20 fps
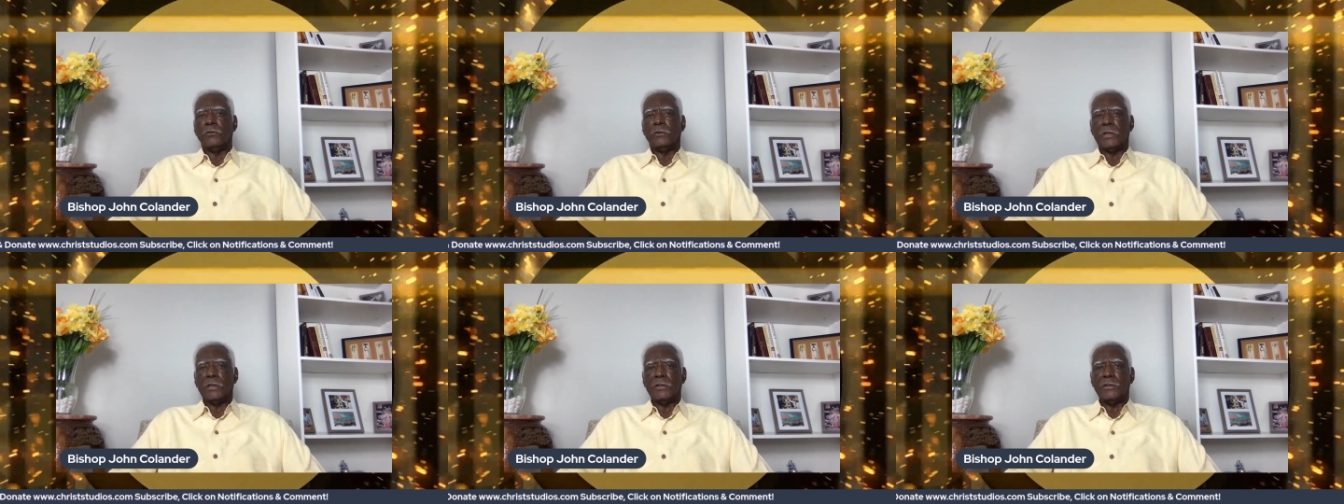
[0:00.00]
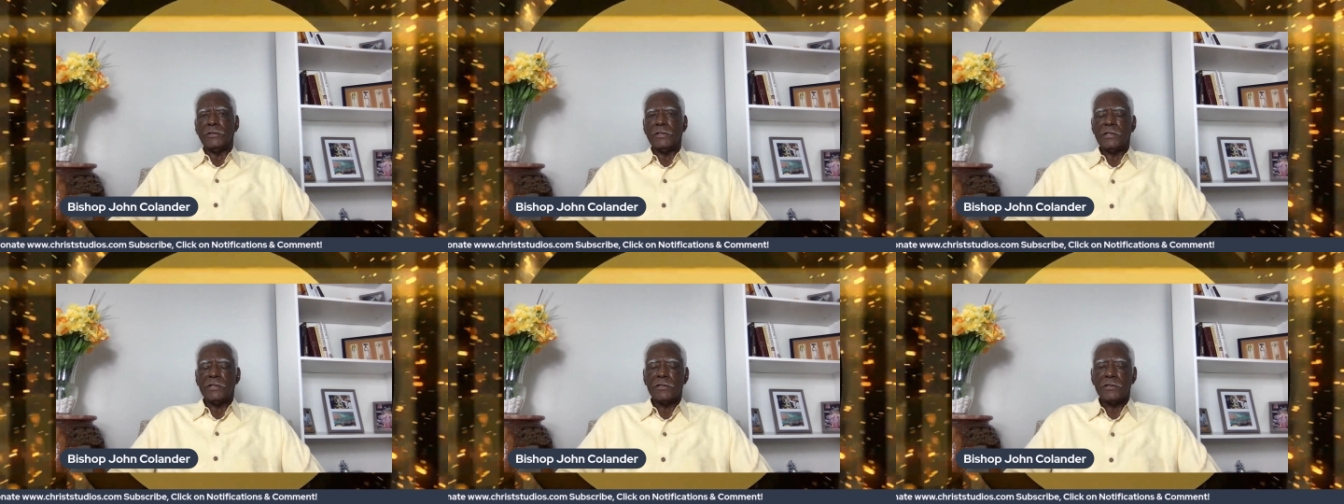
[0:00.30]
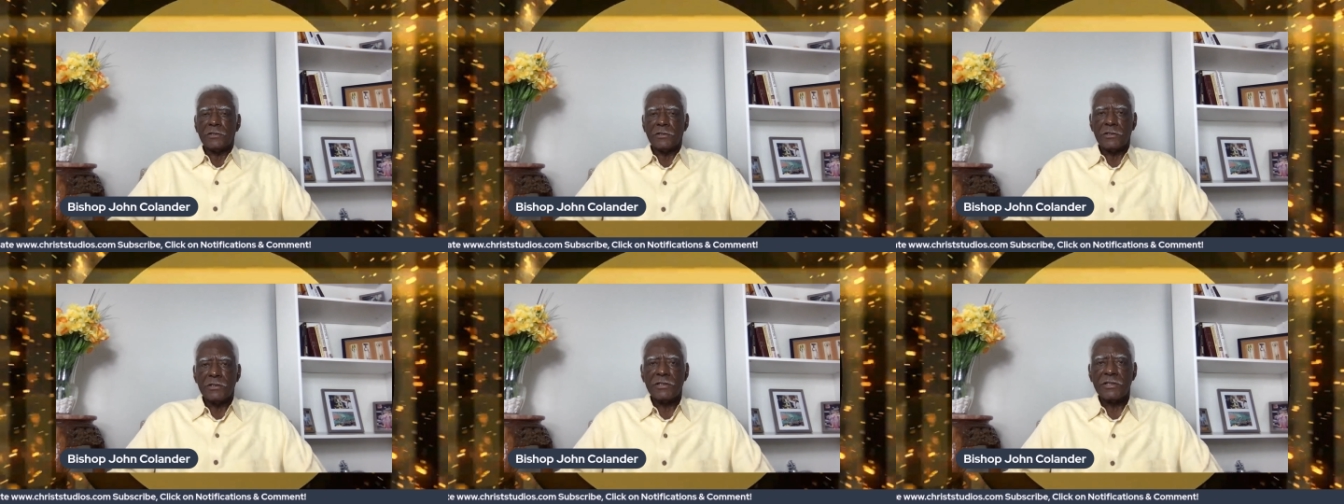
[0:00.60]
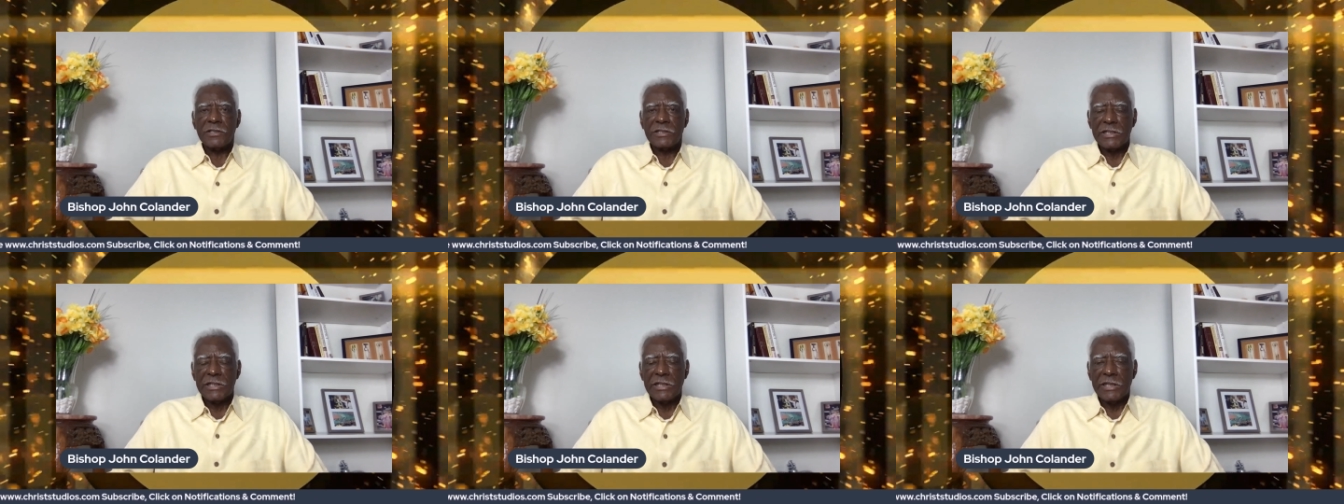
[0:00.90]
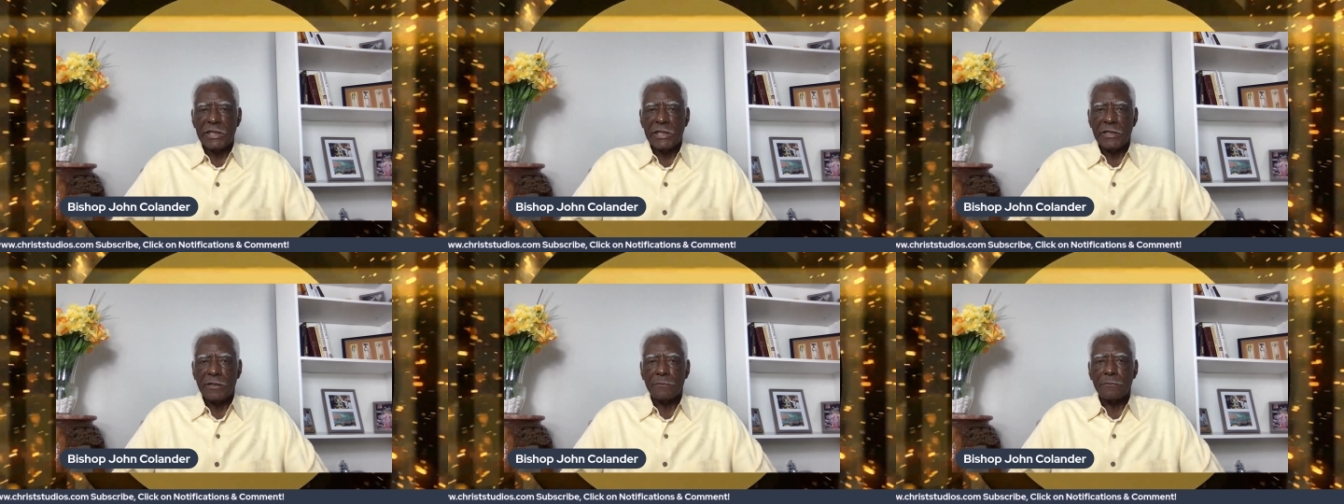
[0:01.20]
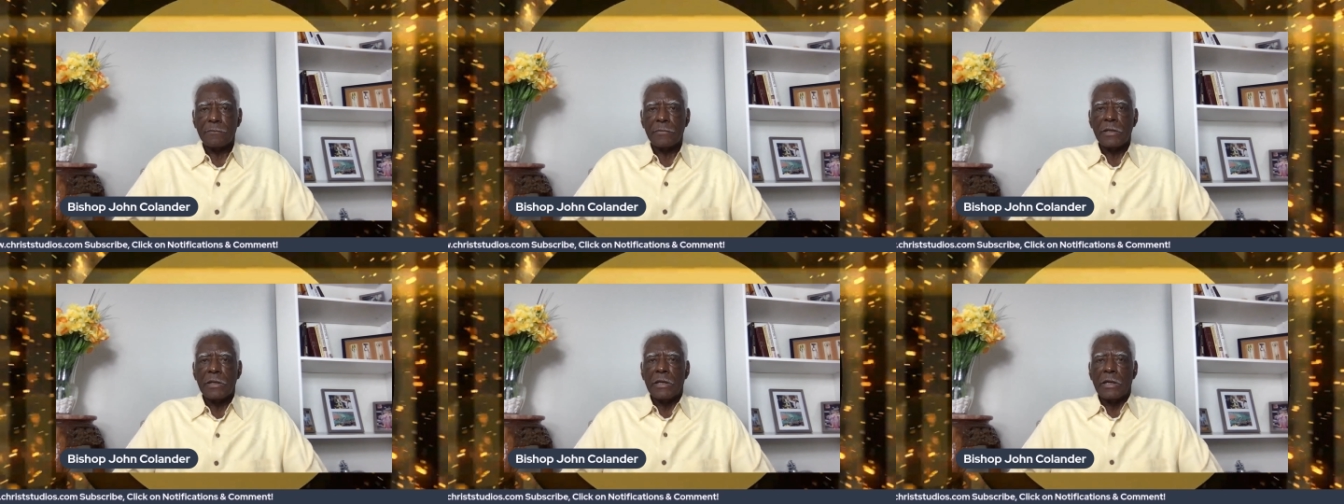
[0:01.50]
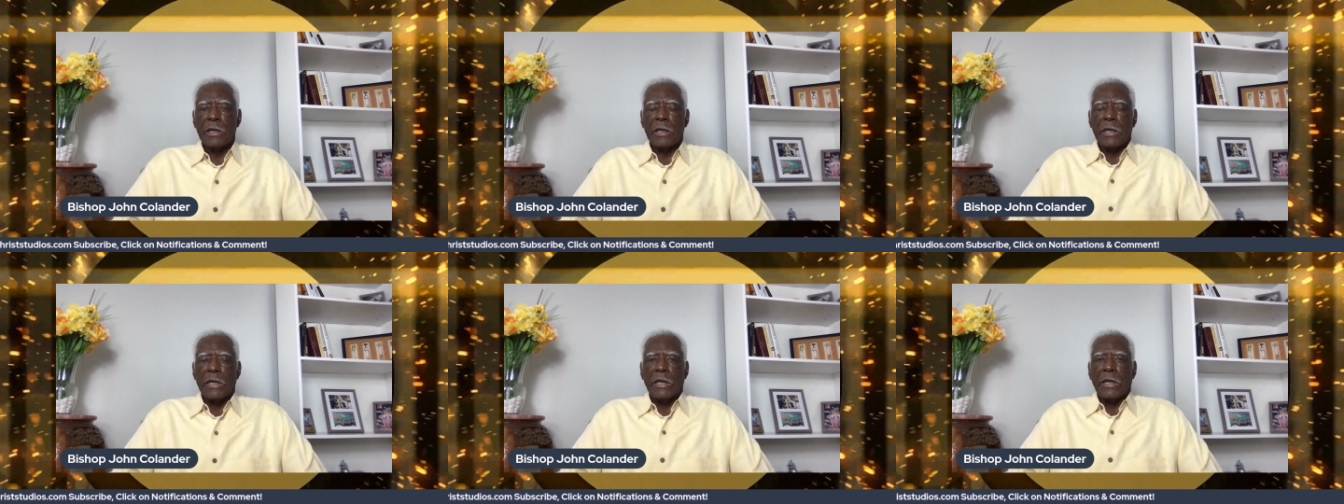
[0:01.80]
that diligently seek him.
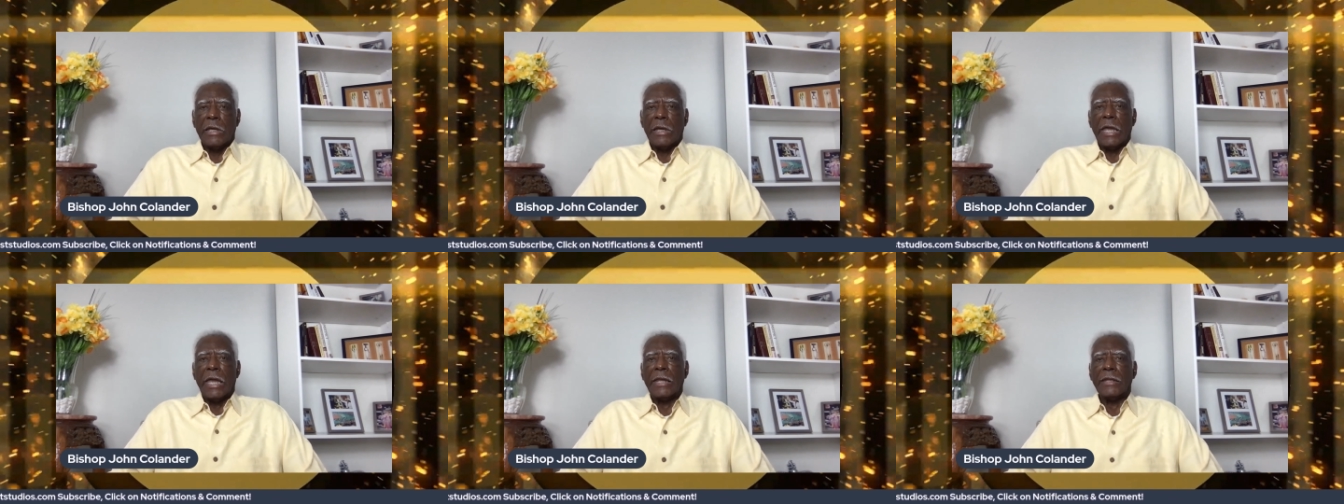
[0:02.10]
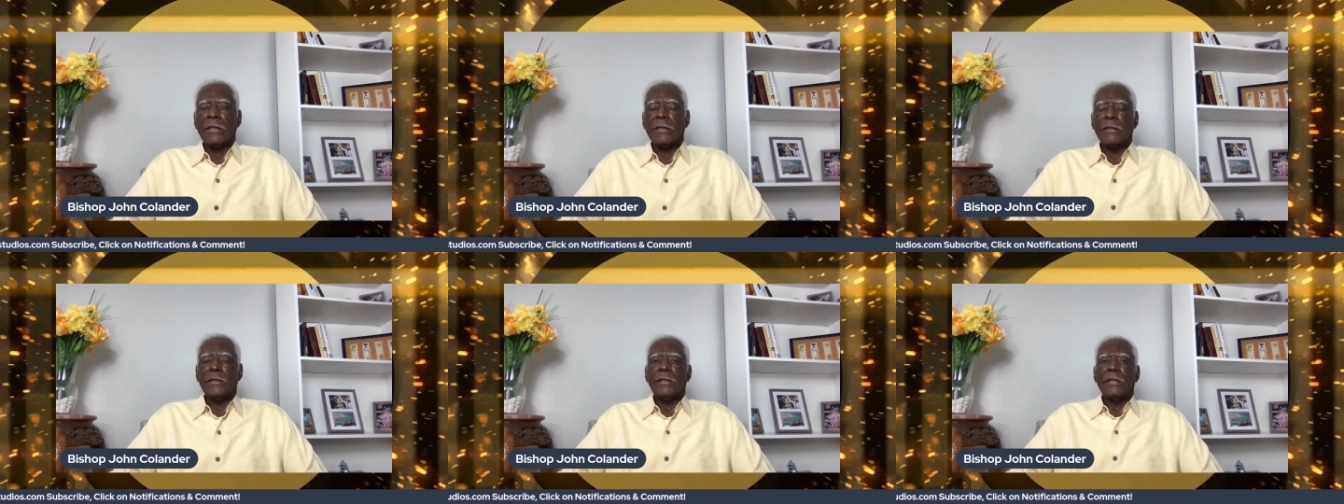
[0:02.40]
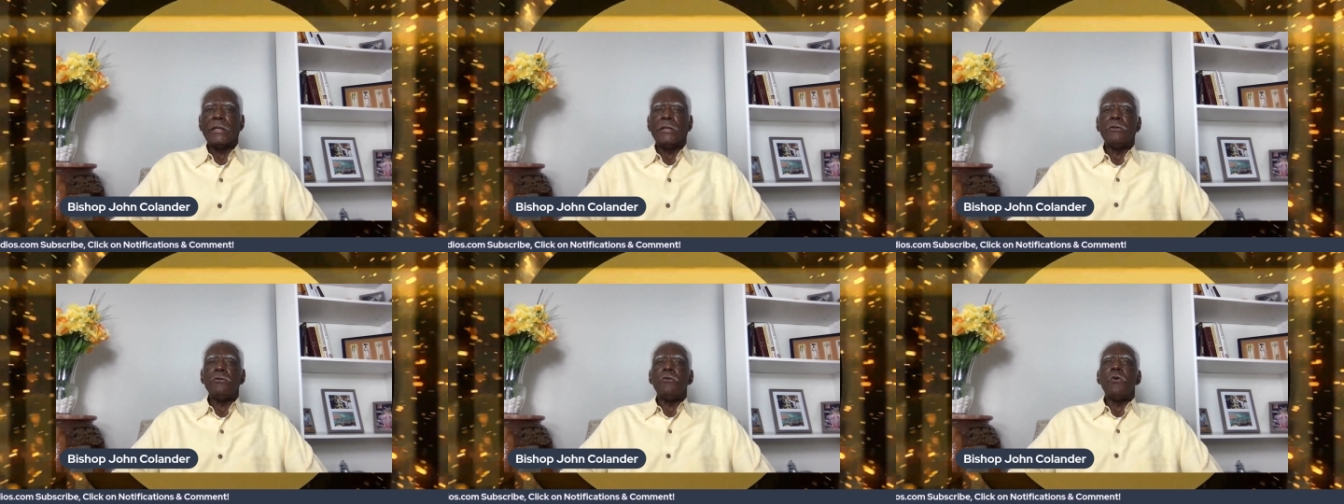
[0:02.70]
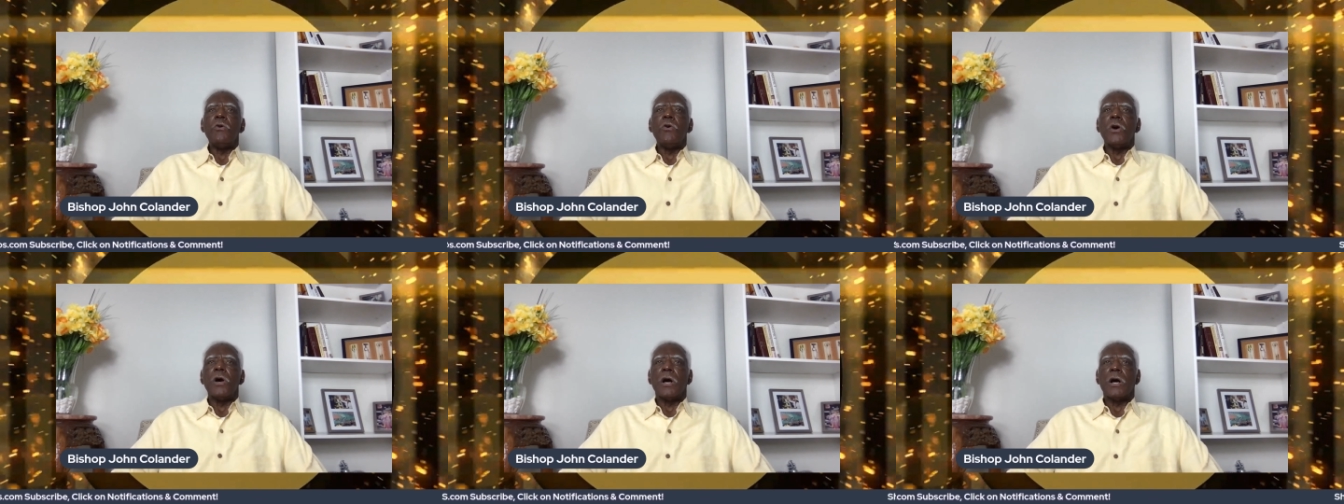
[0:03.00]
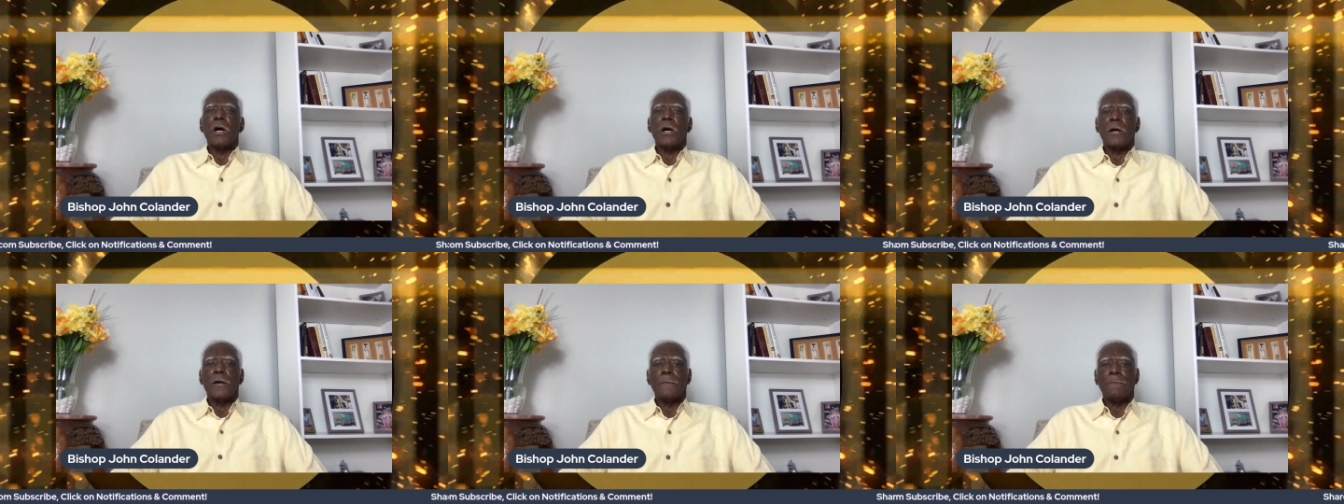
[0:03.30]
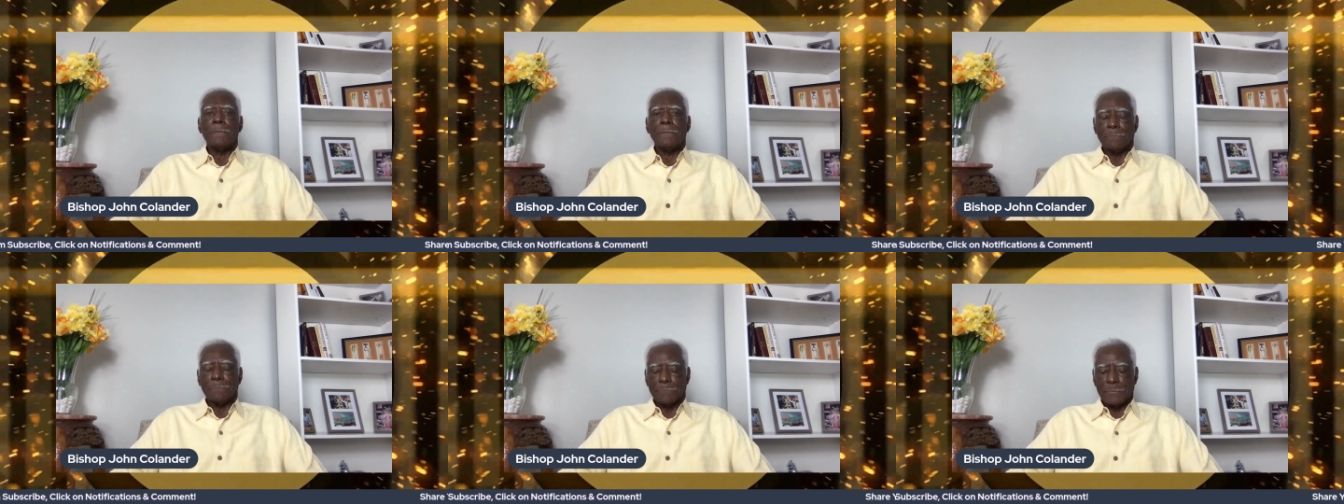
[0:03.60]
And you um,